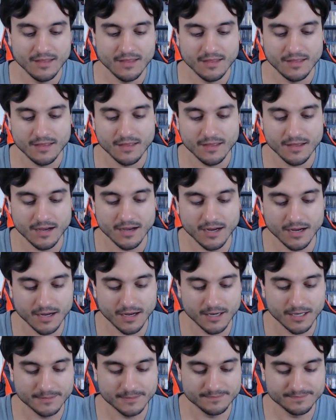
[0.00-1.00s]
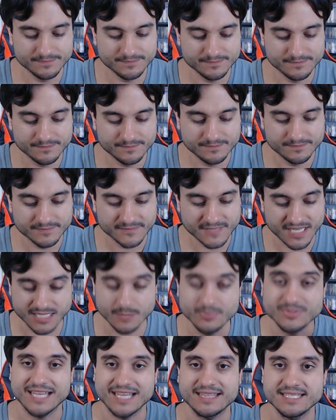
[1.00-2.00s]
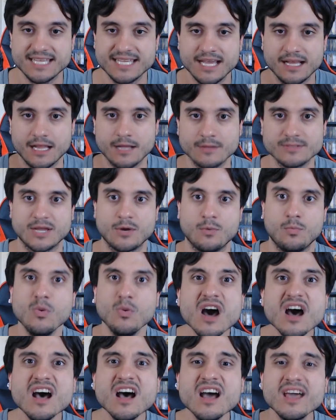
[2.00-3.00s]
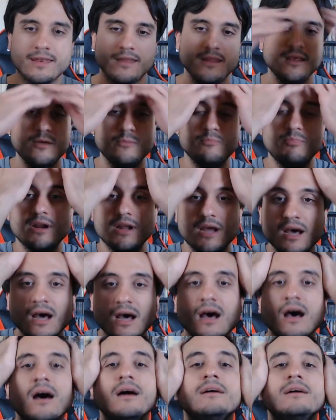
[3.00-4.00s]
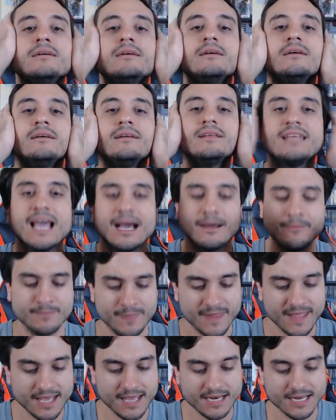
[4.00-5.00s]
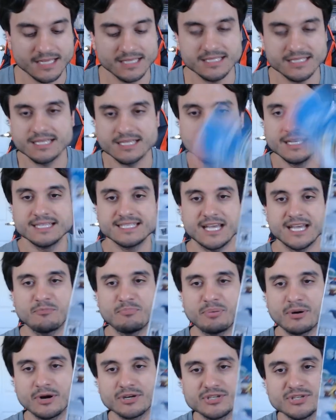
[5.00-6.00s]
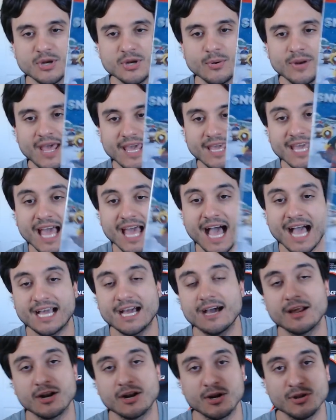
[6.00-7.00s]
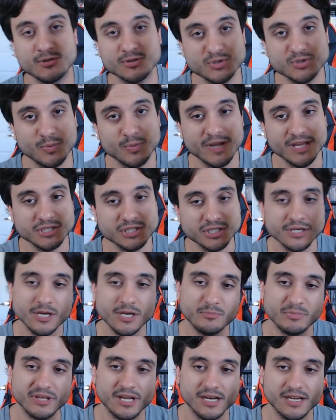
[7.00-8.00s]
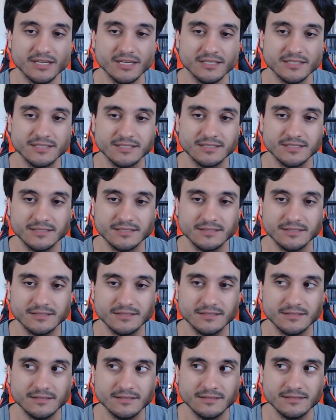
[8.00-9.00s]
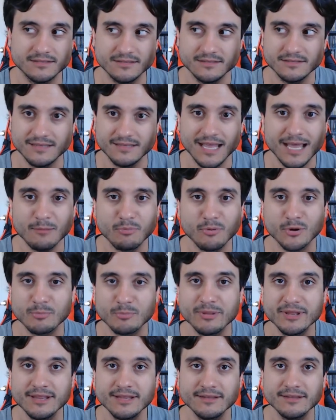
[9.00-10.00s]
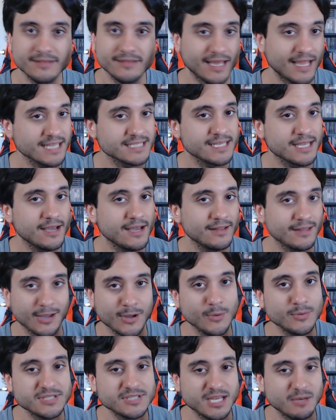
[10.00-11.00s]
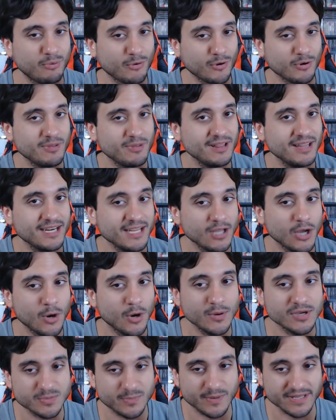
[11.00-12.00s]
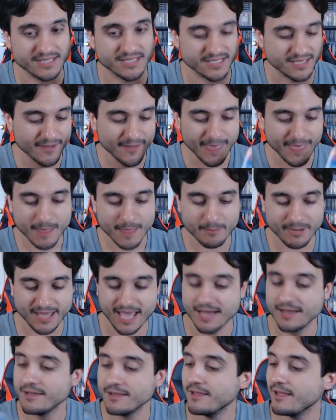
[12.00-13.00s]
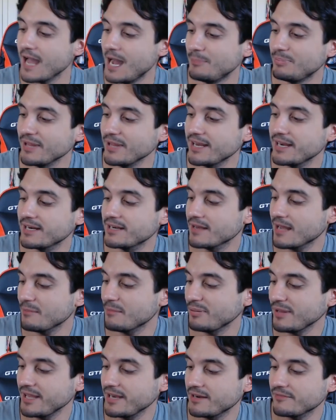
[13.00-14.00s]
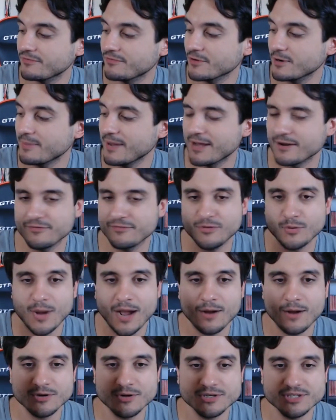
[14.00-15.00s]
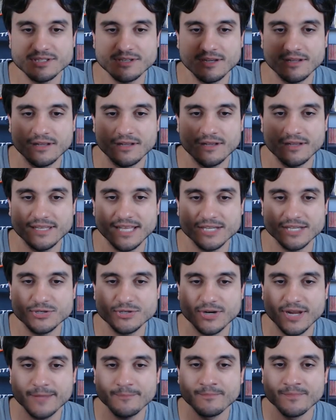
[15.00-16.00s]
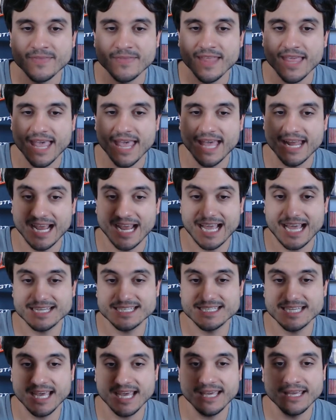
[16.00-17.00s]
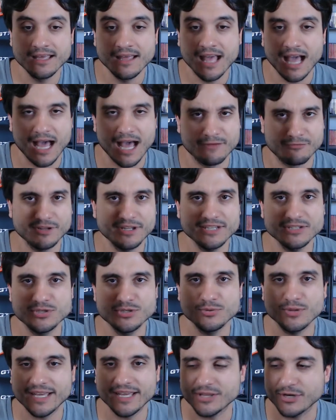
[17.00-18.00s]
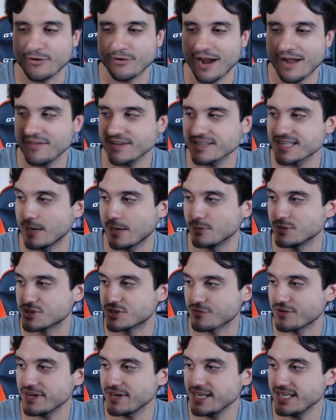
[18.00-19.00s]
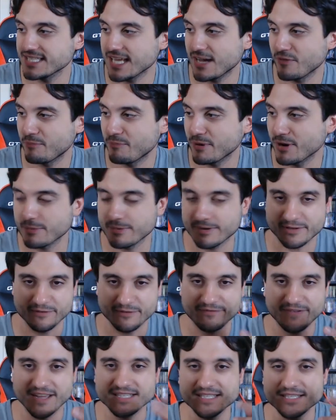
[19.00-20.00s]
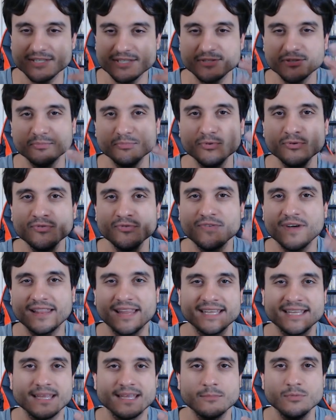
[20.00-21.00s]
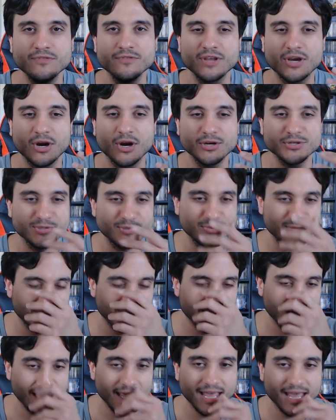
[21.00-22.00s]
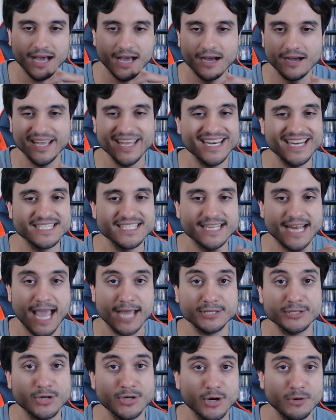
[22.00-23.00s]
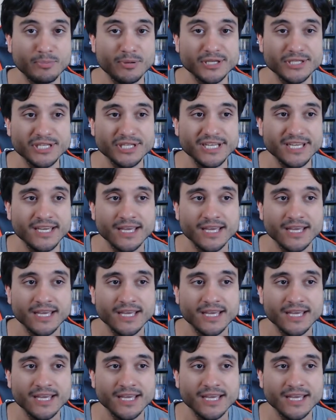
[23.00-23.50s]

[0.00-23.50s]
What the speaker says: Because it was at the sale. I was like, what? But, yeah. It is South Park Snow Day. I got it on the Switch because, yeah, portability, like I always say, portability always wins. But yeah, I played it for about a few hours yesterday, and I gotta say, I really do like the graphics, how it's 3D South Park, where their faces still move like they move in the cartoon. It is an action RPG.